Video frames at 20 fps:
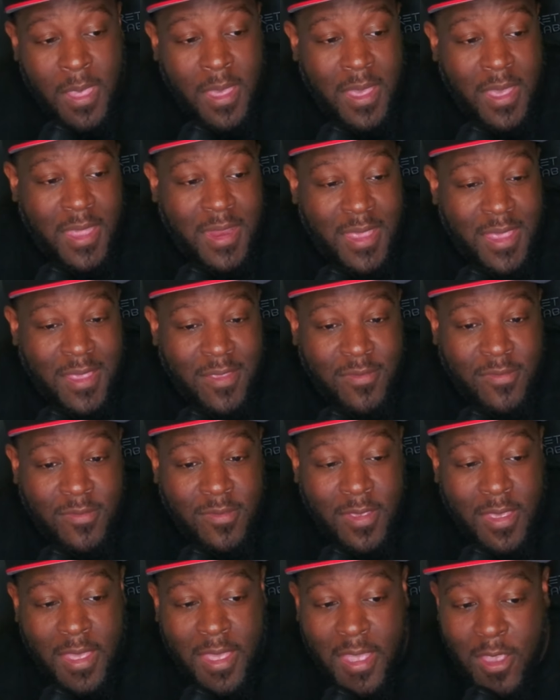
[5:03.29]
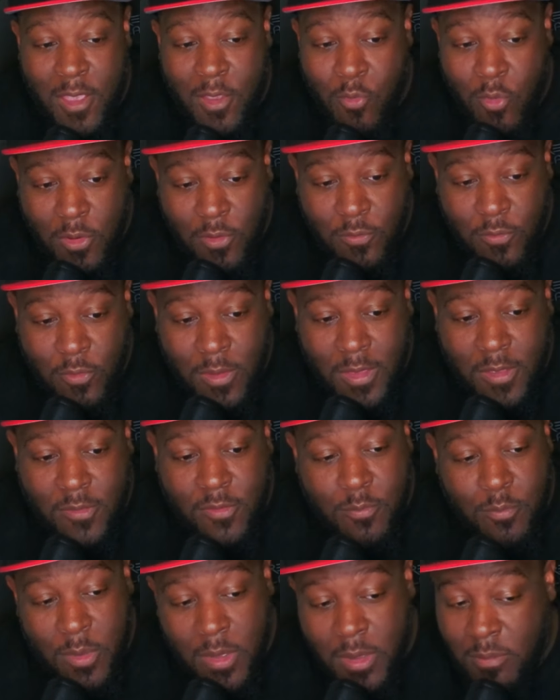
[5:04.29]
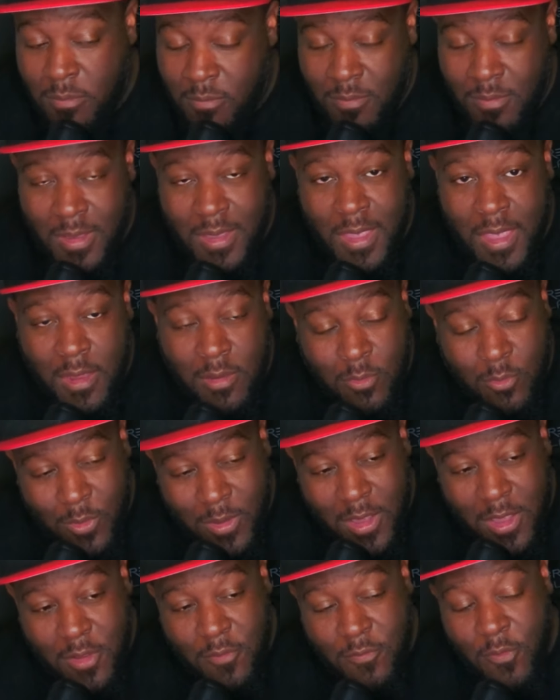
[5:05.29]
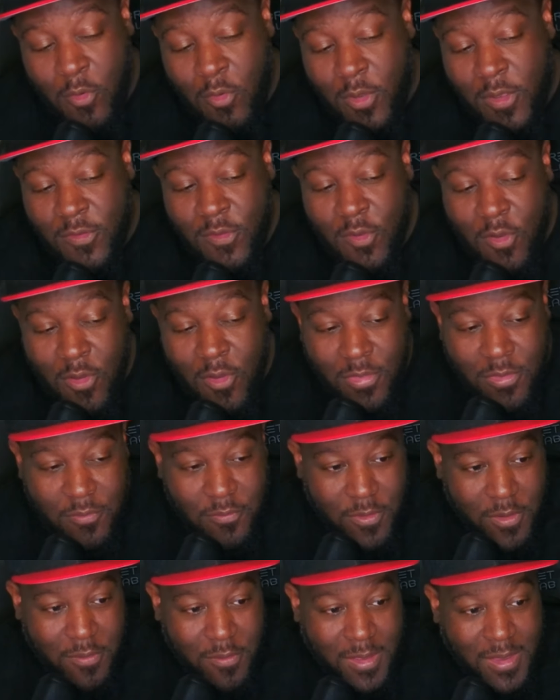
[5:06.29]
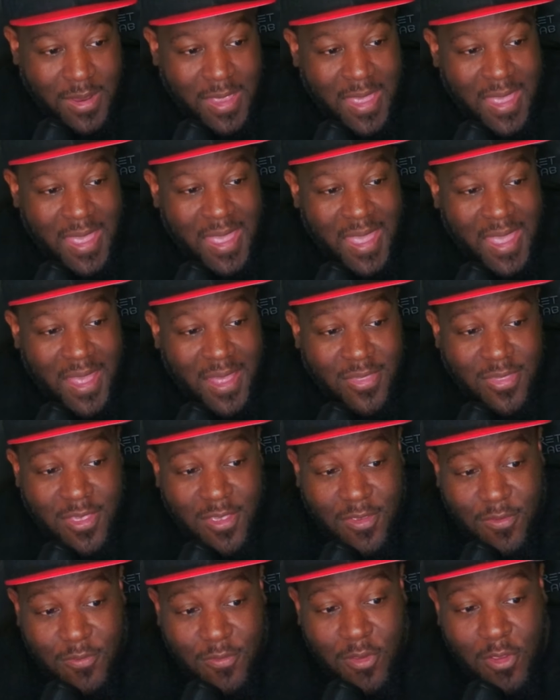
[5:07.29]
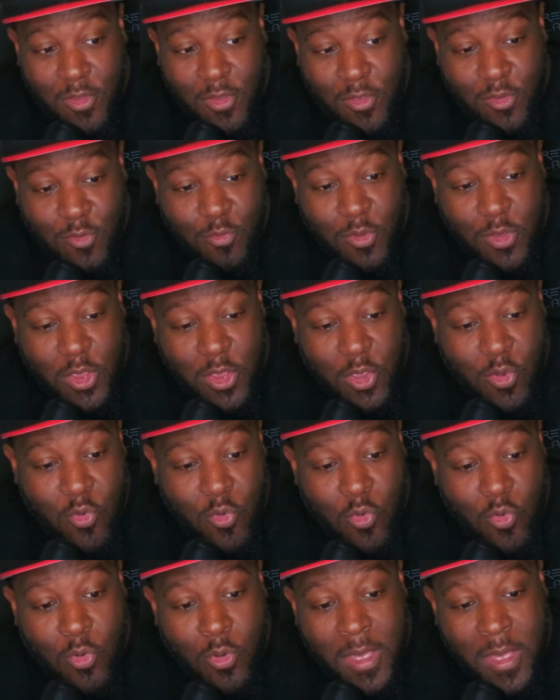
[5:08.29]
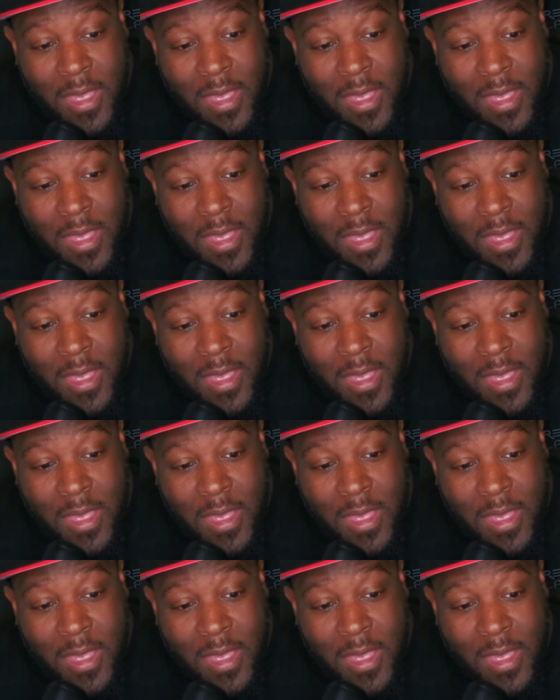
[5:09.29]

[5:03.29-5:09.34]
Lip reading: It is a wonderful list, but again, we're here to focus on the variant. And this variant looks pretty cool.